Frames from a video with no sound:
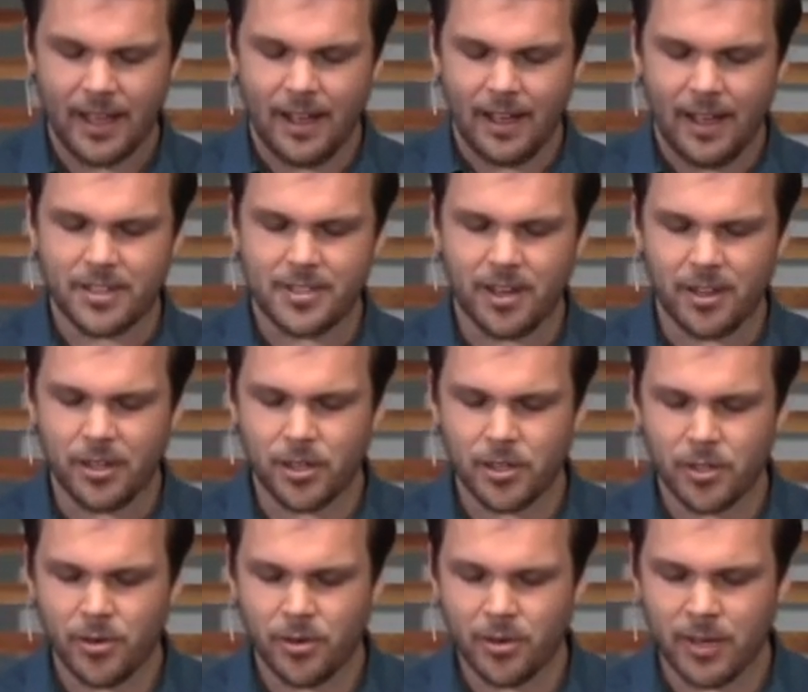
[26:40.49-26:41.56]
I saw the
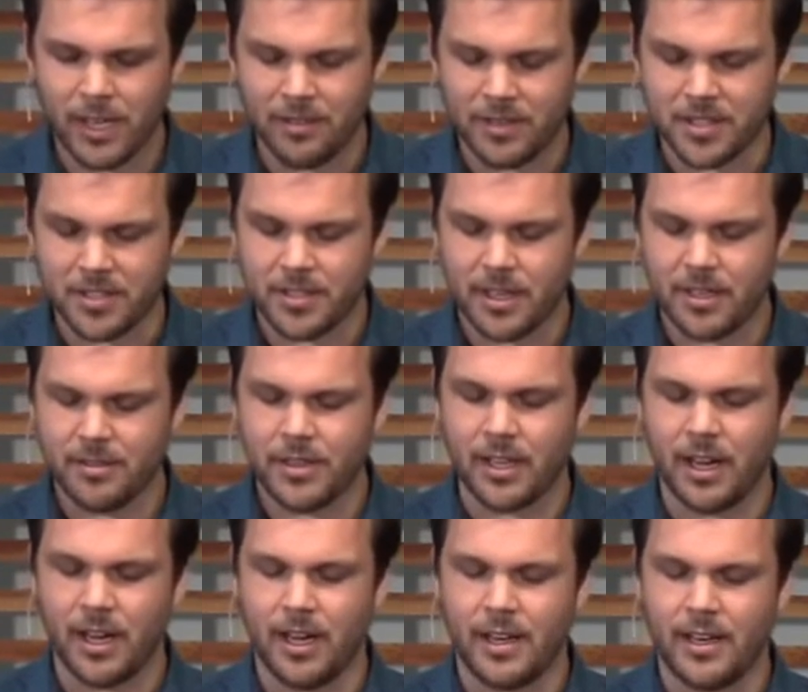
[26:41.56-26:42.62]
glory of the Son of
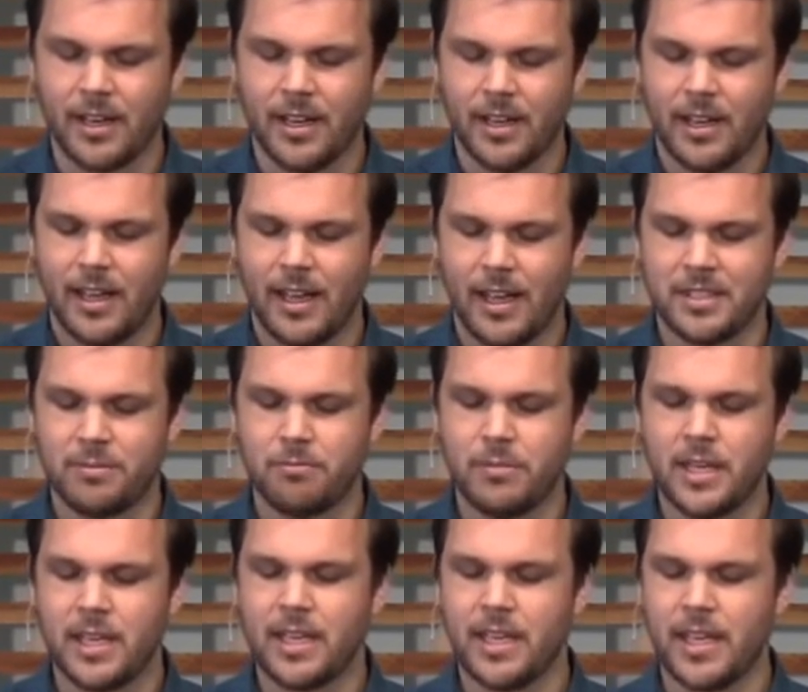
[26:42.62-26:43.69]
God as
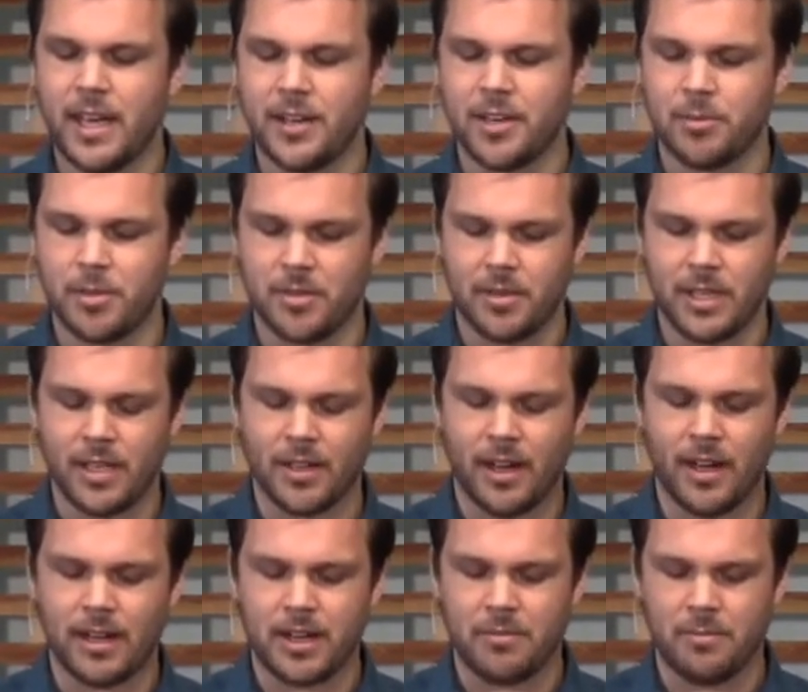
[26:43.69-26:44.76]
mediator between
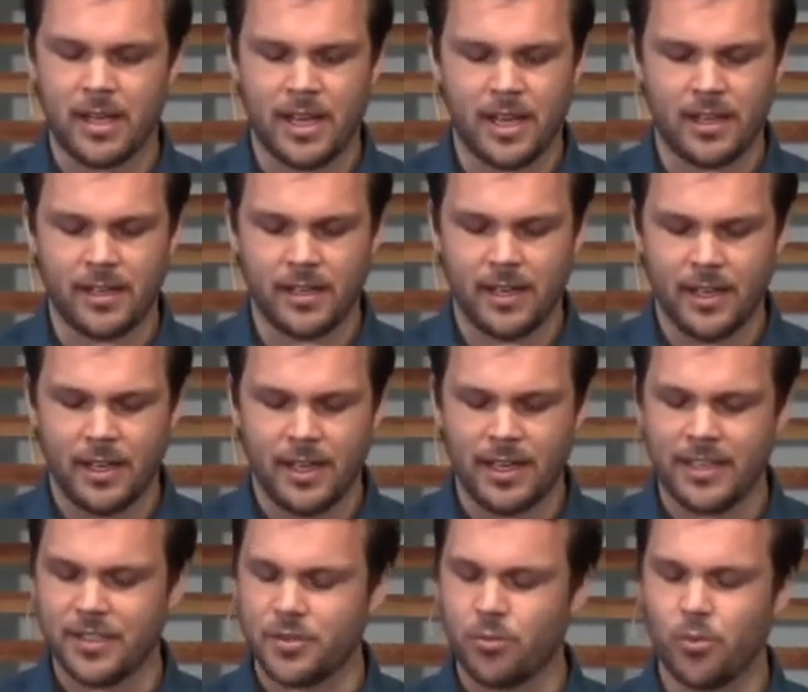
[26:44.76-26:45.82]
God and man, and
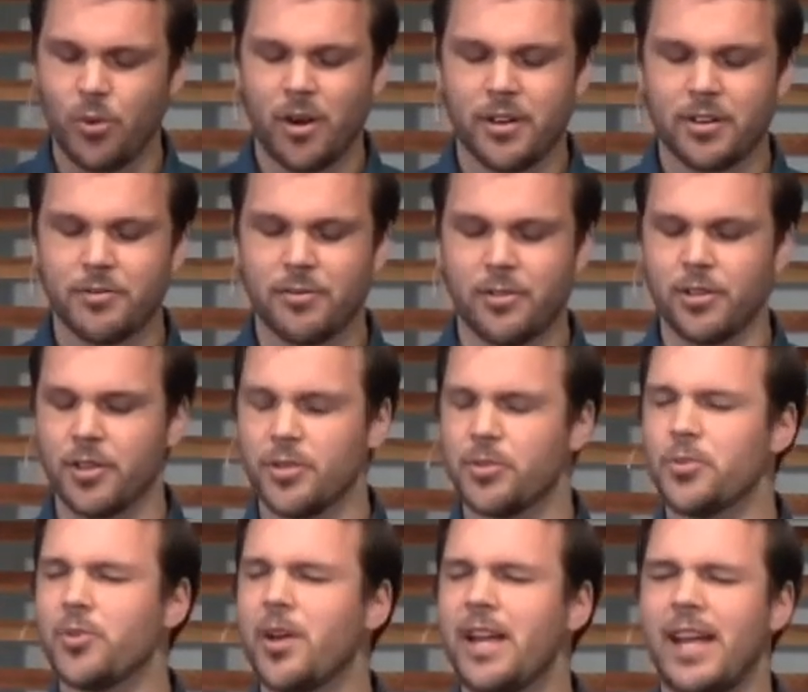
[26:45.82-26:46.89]
his wonderful,
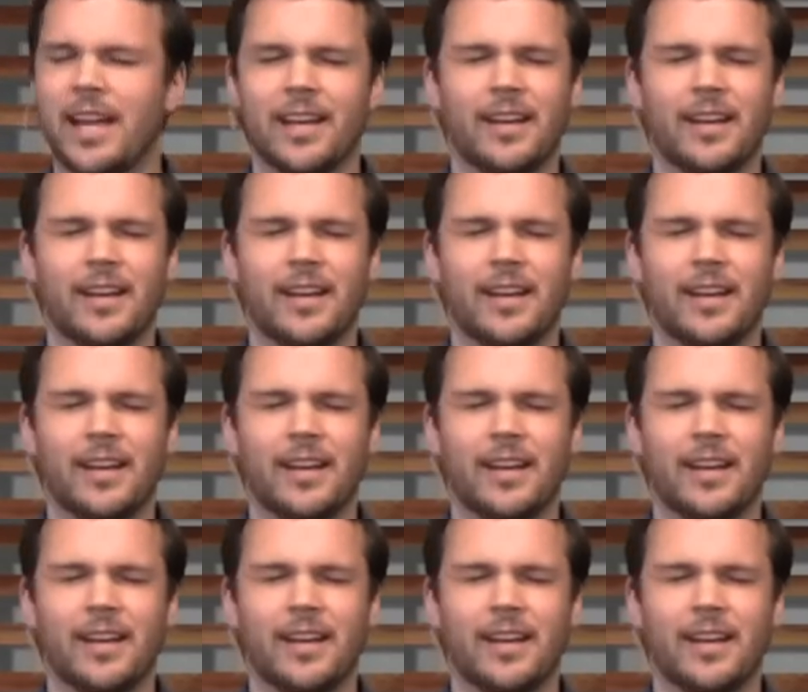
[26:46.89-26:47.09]
great,